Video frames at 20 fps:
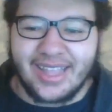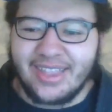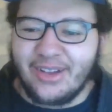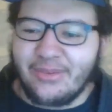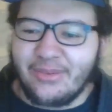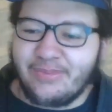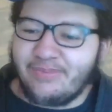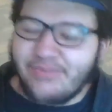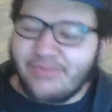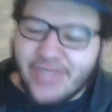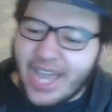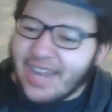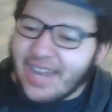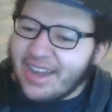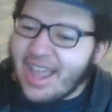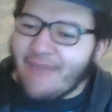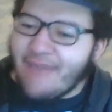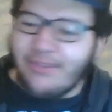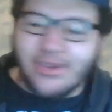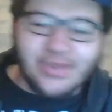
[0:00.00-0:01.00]
Their
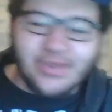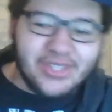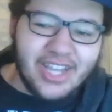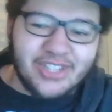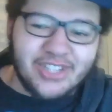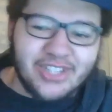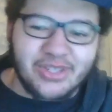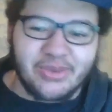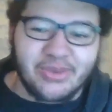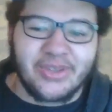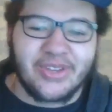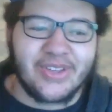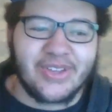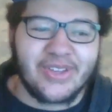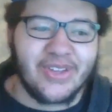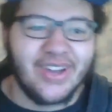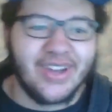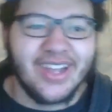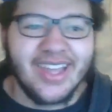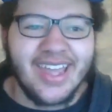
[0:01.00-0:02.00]
dynamic was actually really
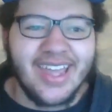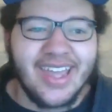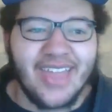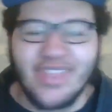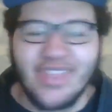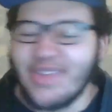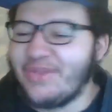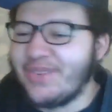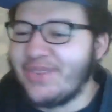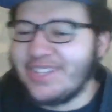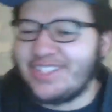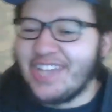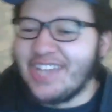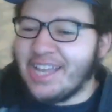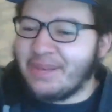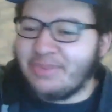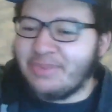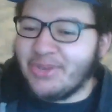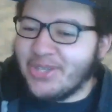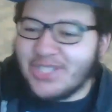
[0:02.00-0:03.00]
good. And then when
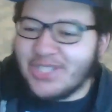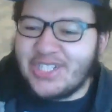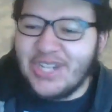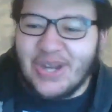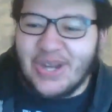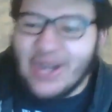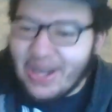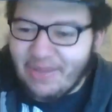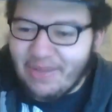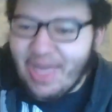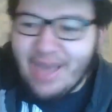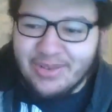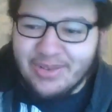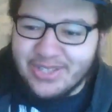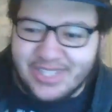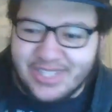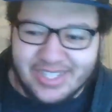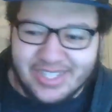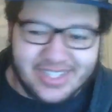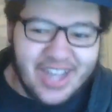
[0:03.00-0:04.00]
Deadpool showed up, that
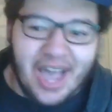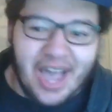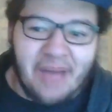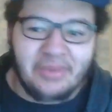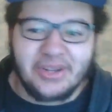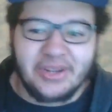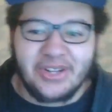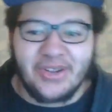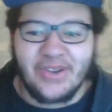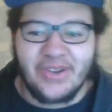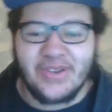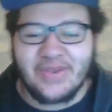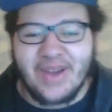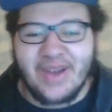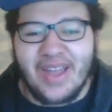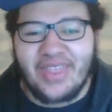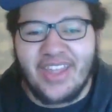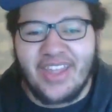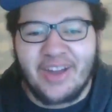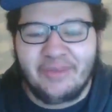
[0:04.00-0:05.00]
was just comedy gold
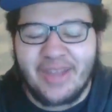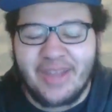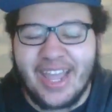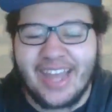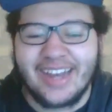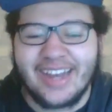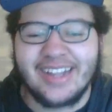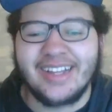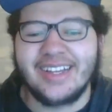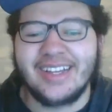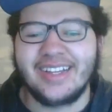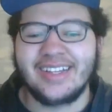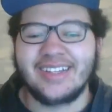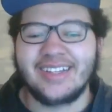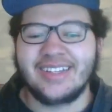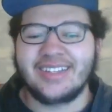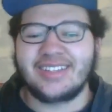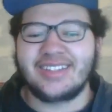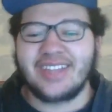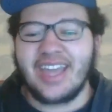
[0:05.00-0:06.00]
right there, man.
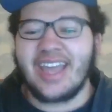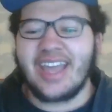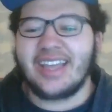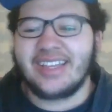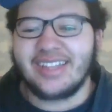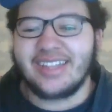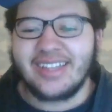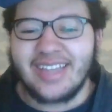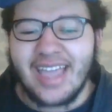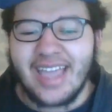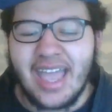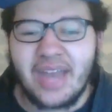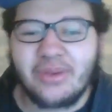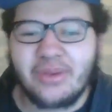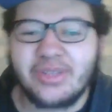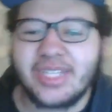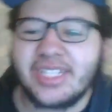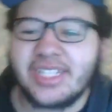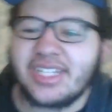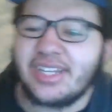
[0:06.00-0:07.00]
So yeah, and it
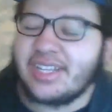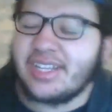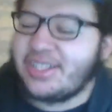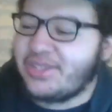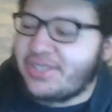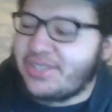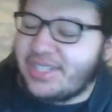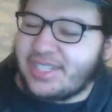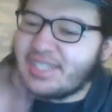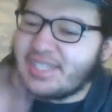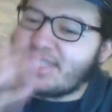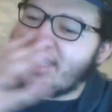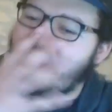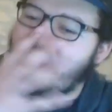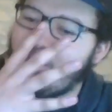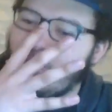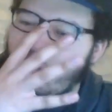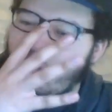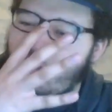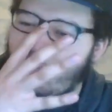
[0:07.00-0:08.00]
was actually interesting to see
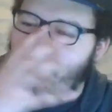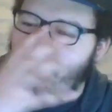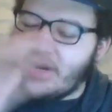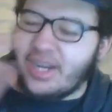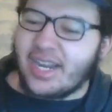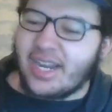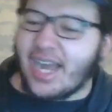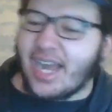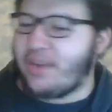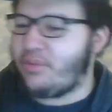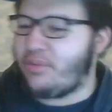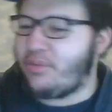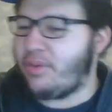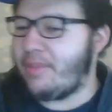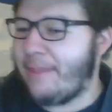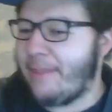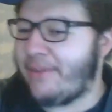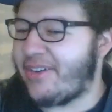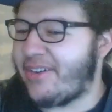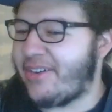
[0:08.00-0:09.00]
Wolverine kind of
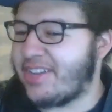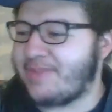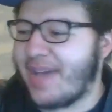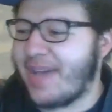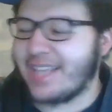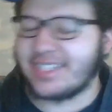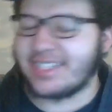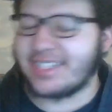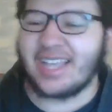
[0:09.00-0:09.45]
remember his past.